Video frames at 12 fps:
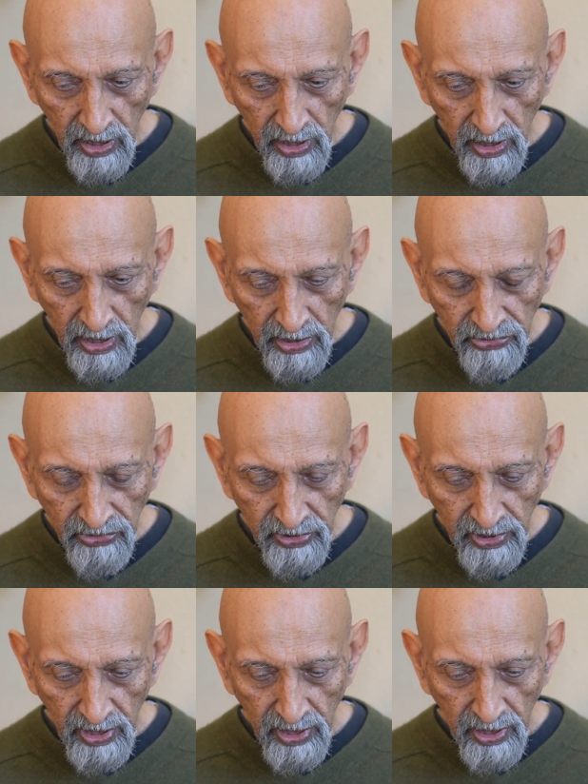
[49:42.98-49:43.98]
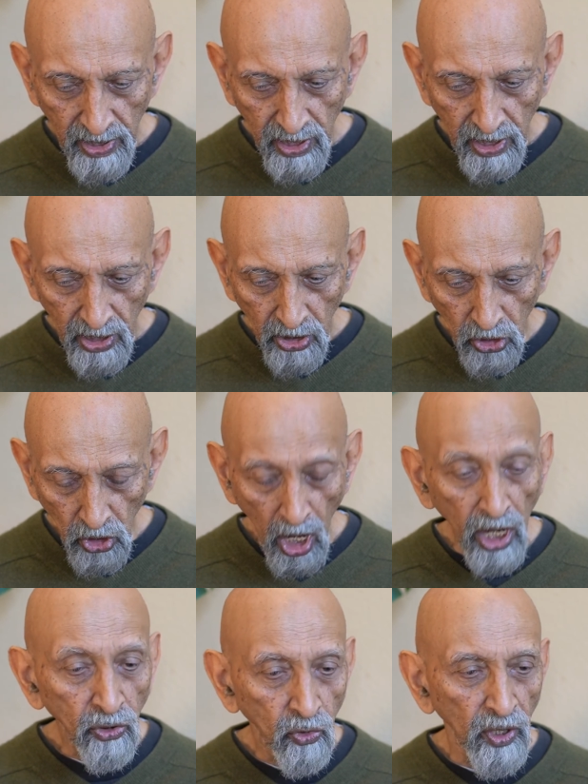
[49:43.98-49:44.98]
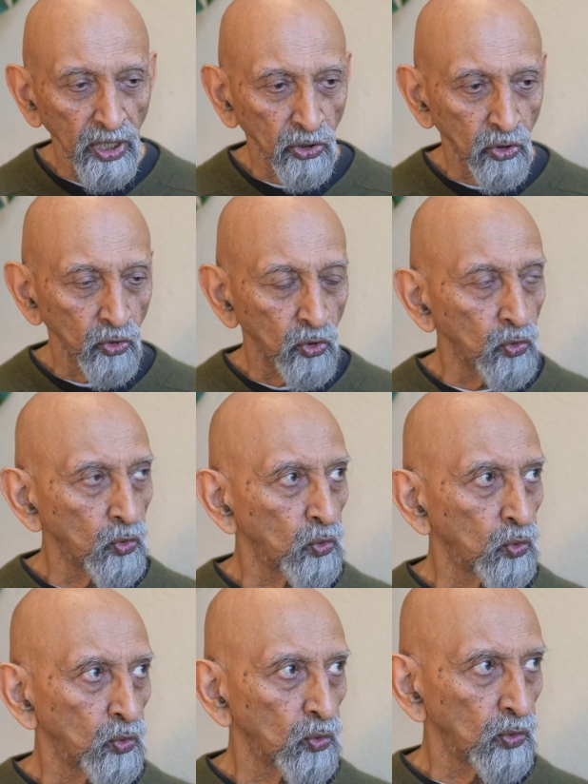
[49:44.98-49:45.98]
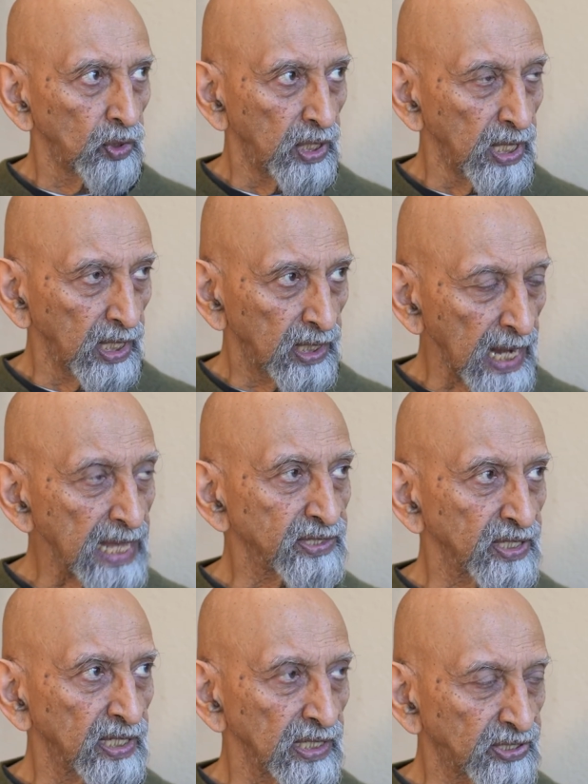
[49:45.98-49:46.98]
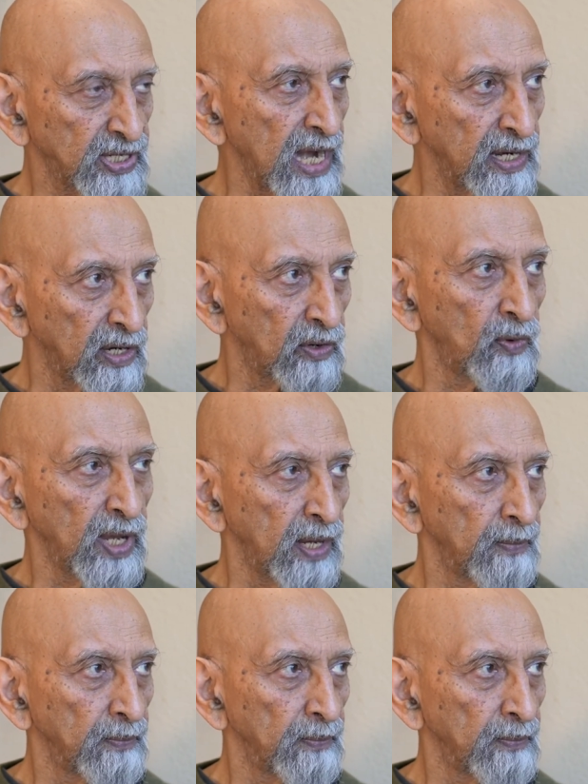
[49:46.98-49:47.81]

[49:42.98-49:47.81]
is not going to do the classical standard way,